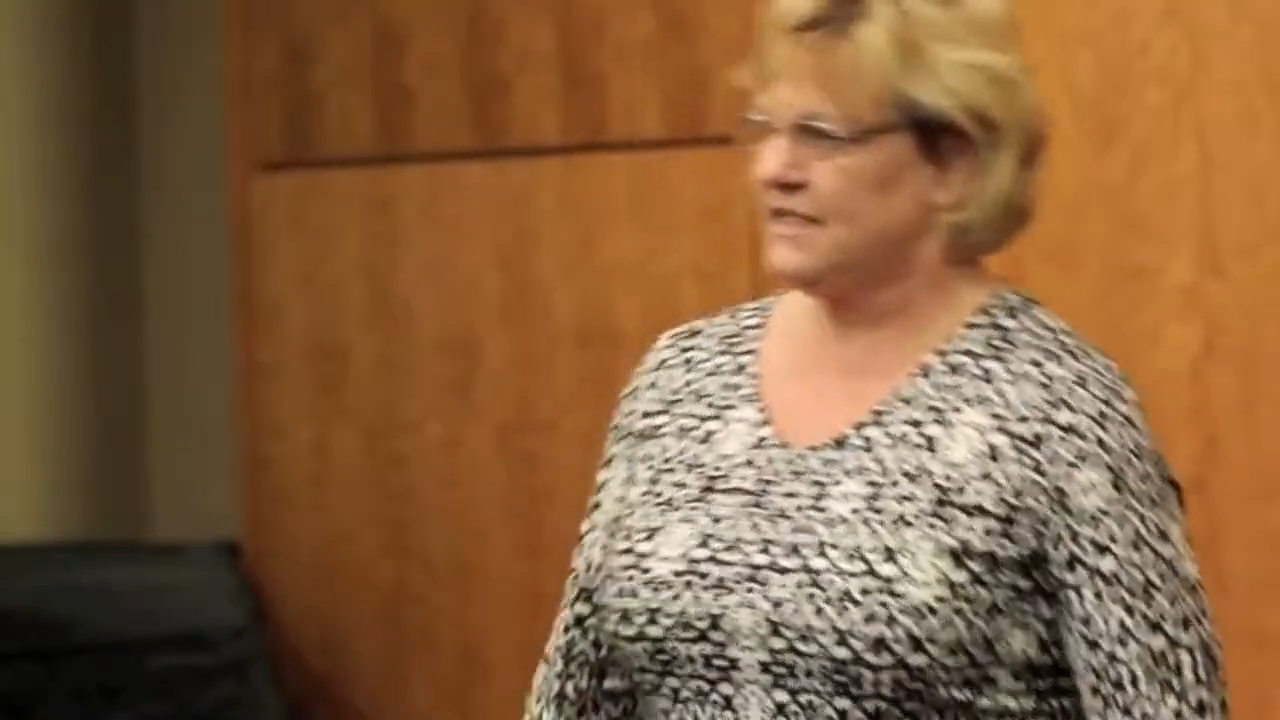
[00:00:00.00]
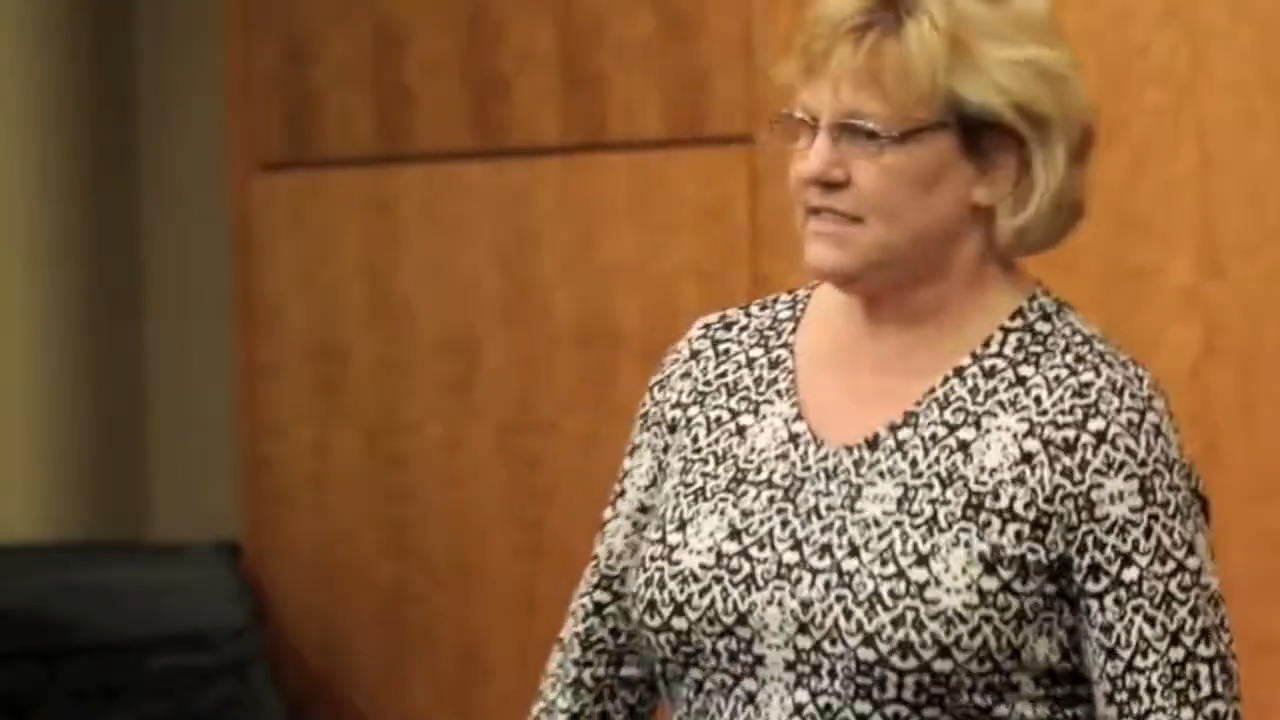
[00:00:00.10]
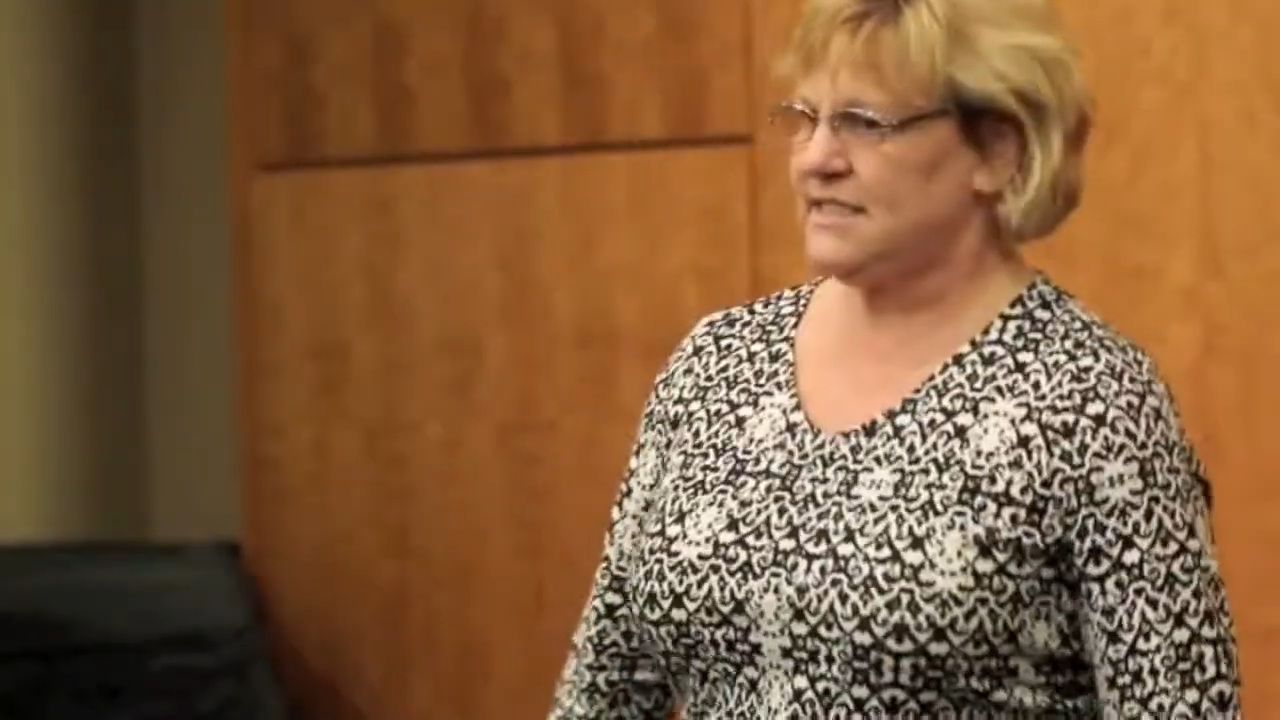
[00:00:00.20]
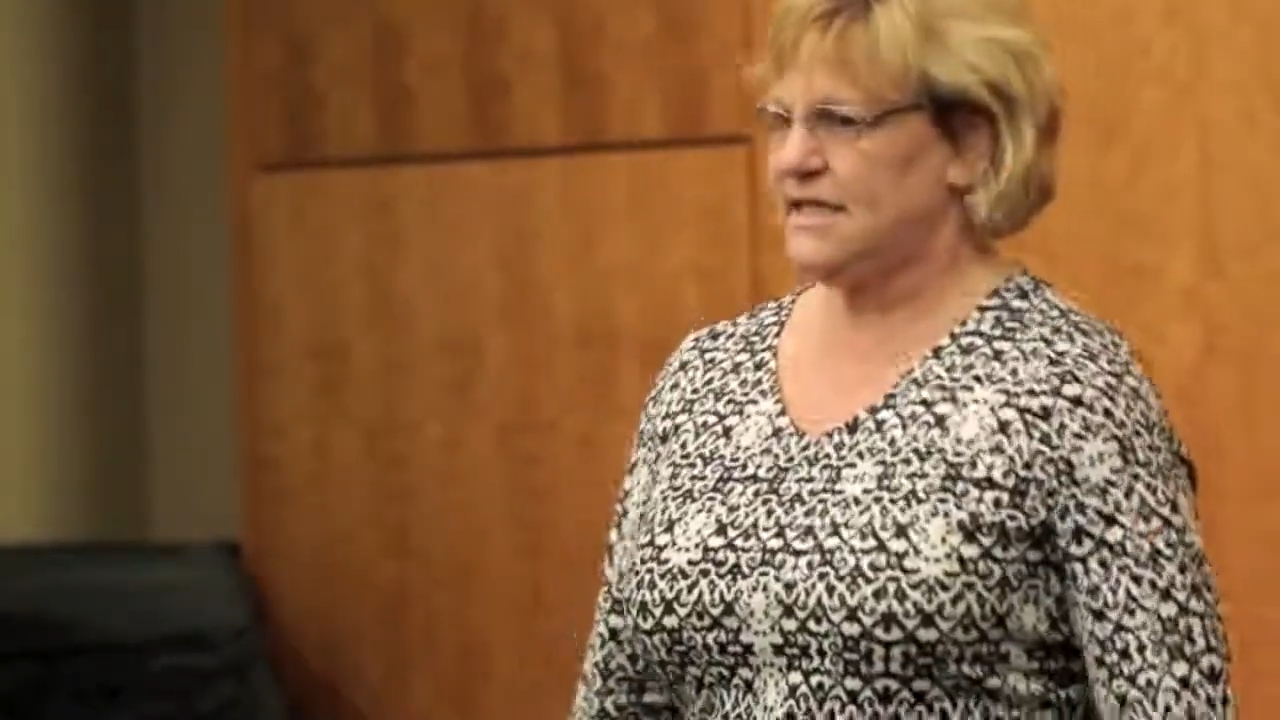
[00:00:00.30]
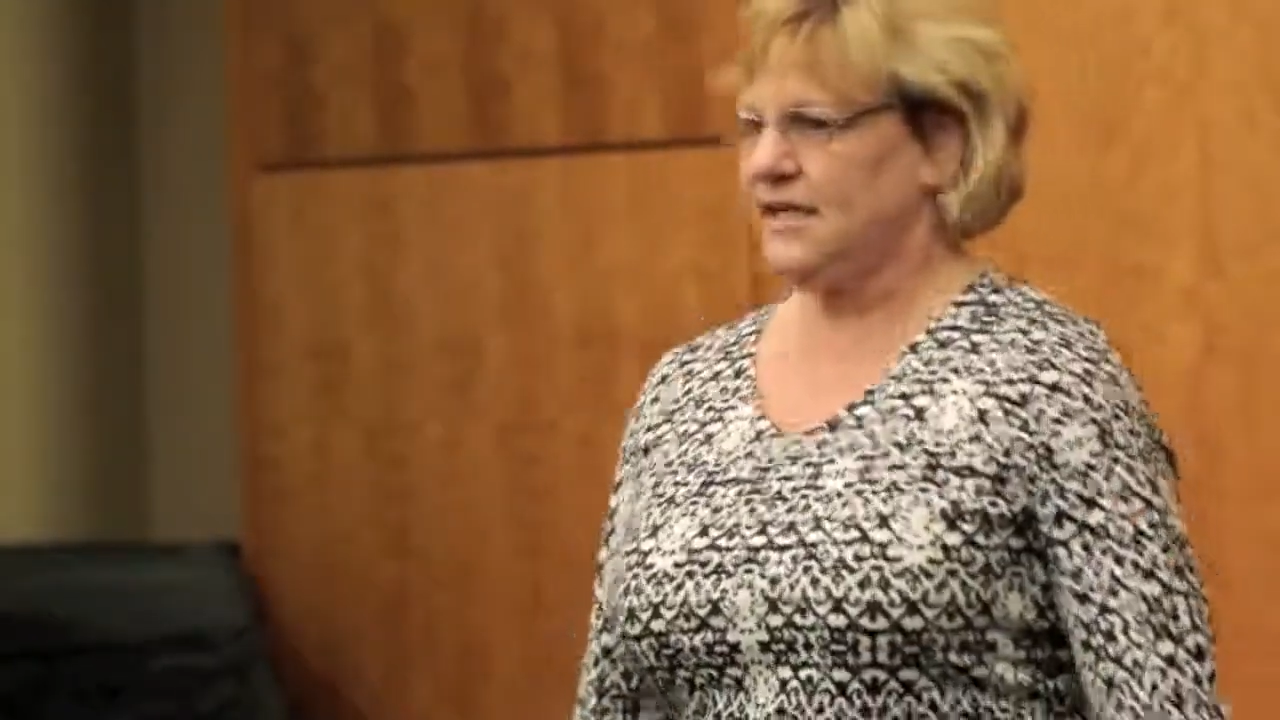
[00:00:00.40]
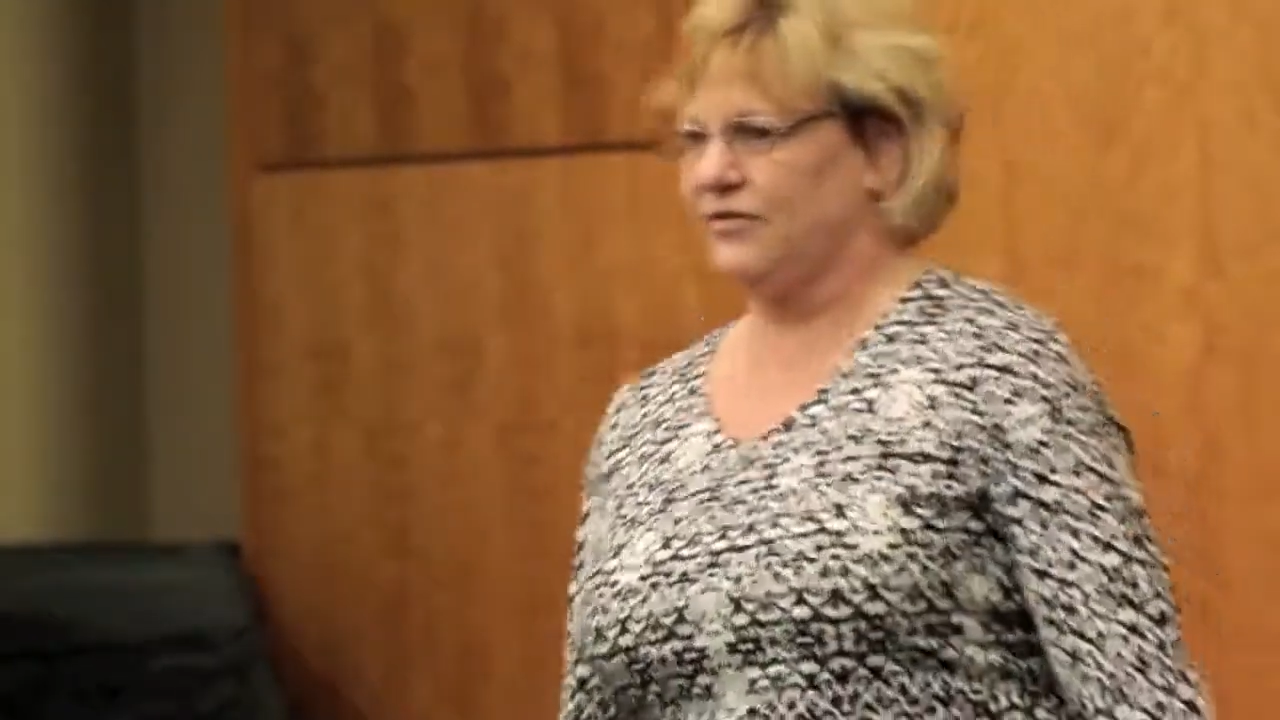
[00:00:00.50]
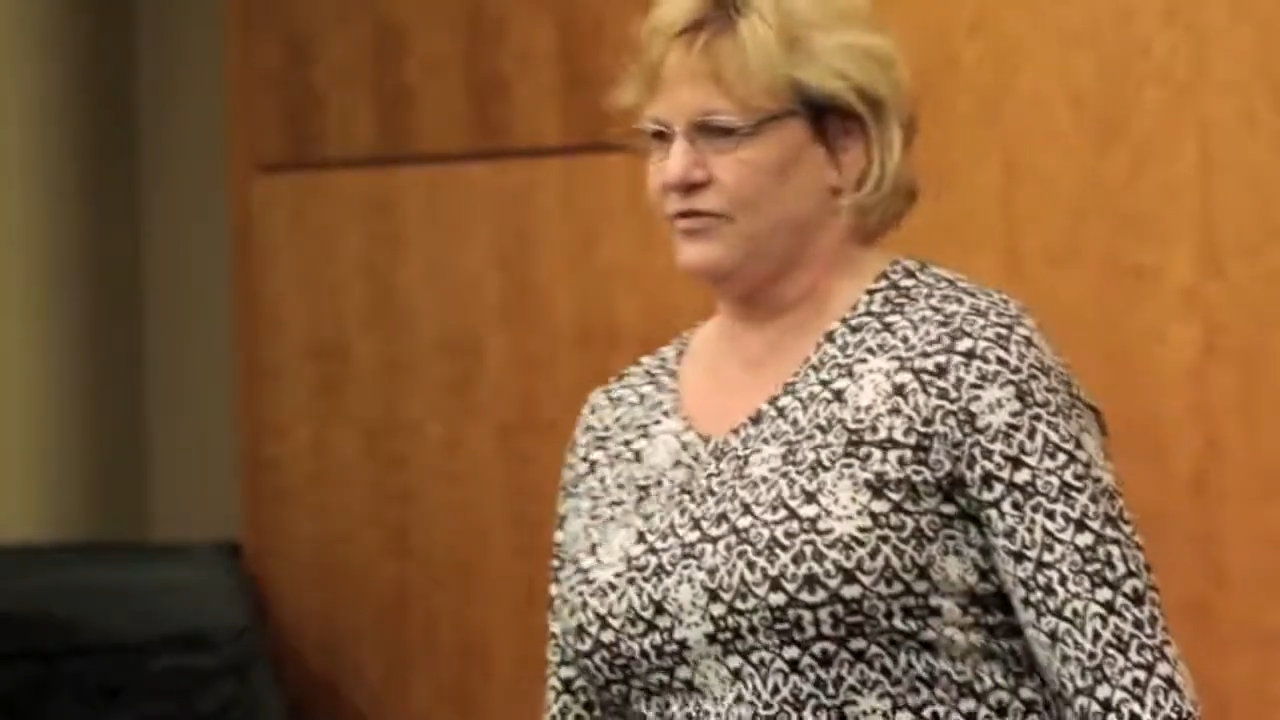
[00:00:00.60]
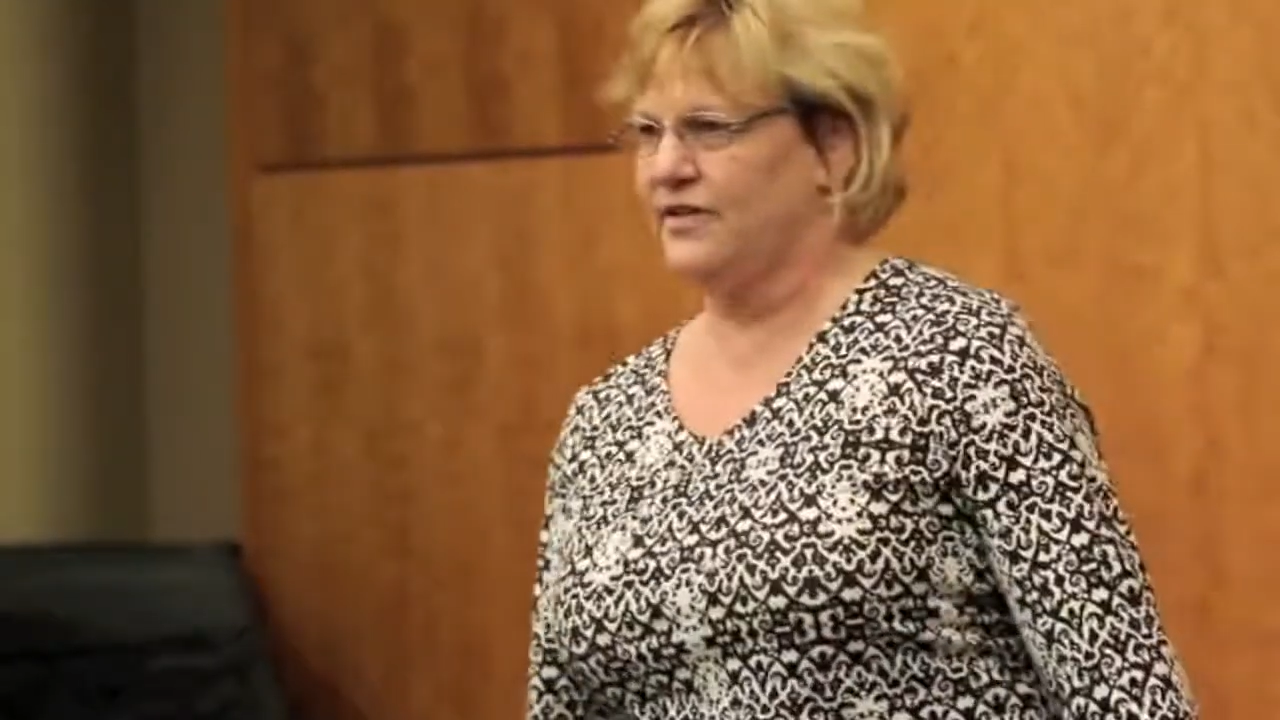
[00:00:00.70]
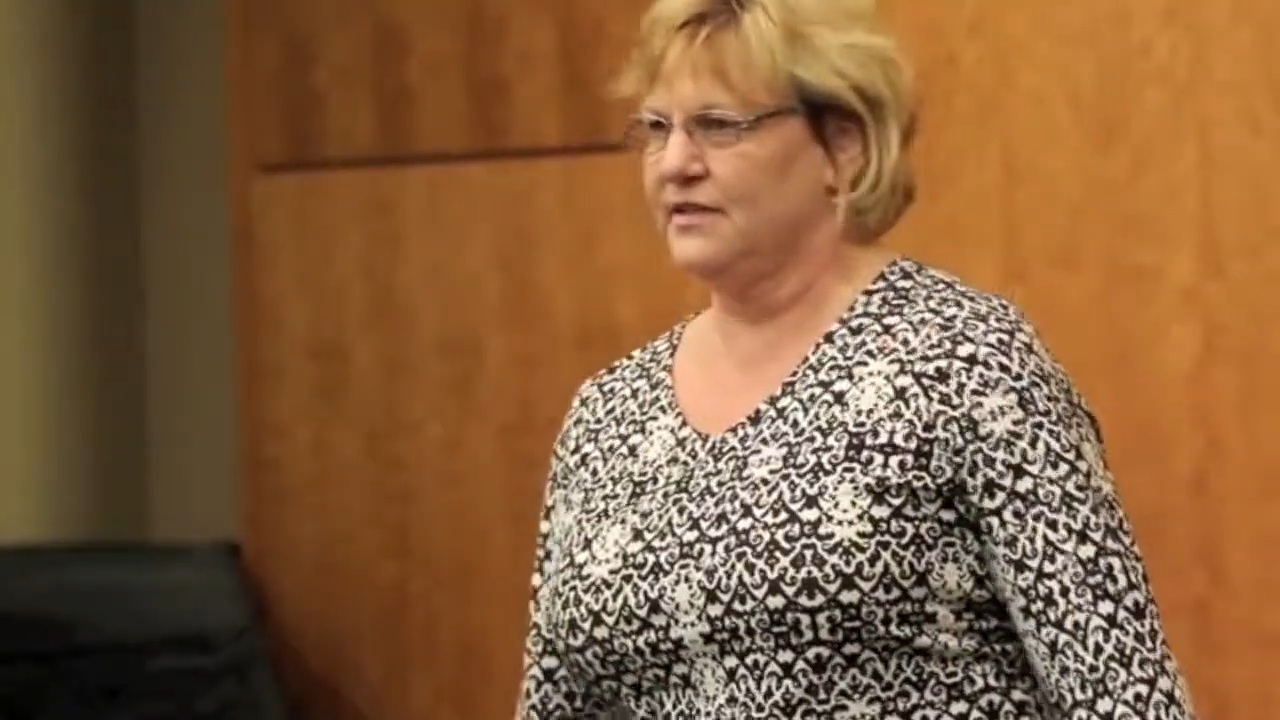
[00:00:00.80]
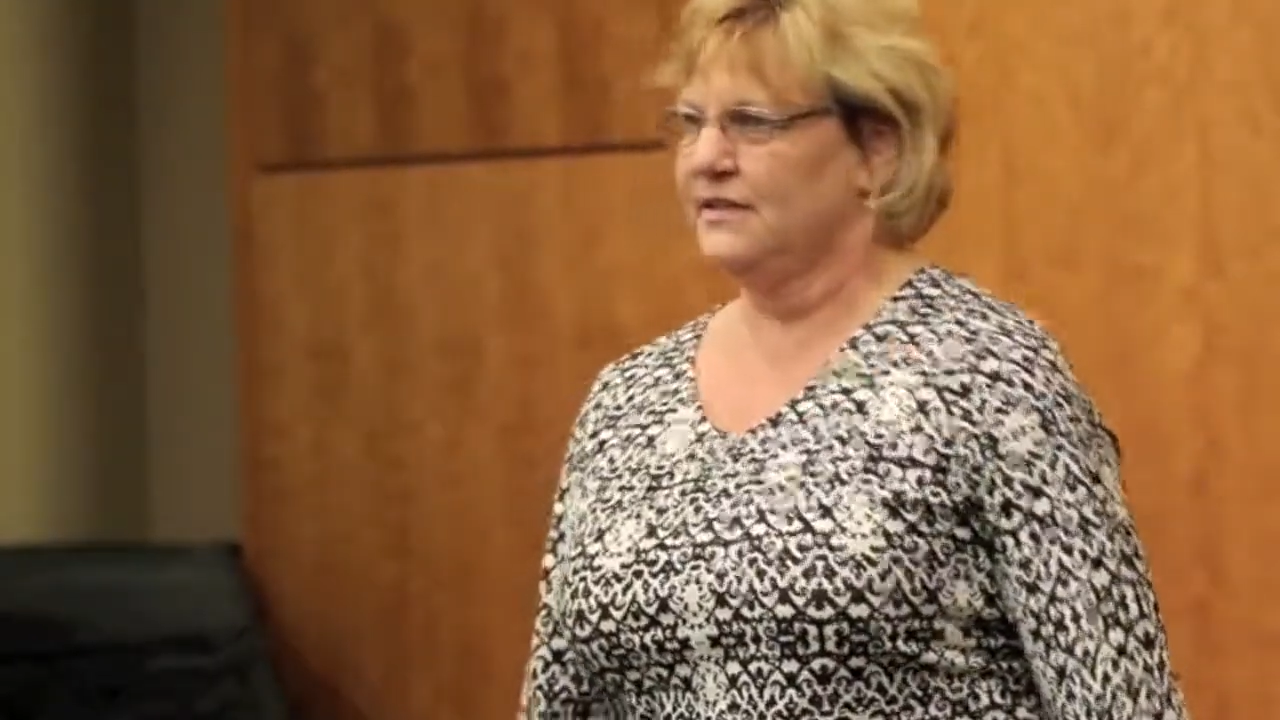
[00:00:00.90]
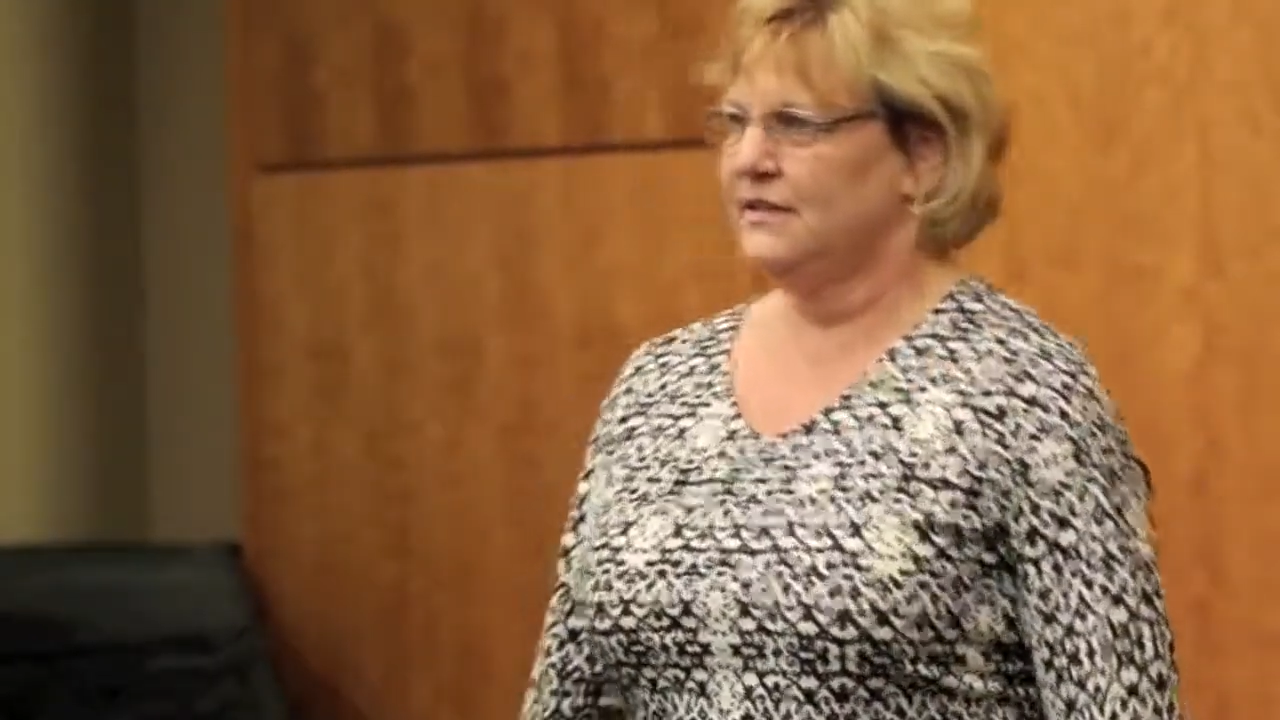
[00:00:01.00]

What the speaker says: getting stiff.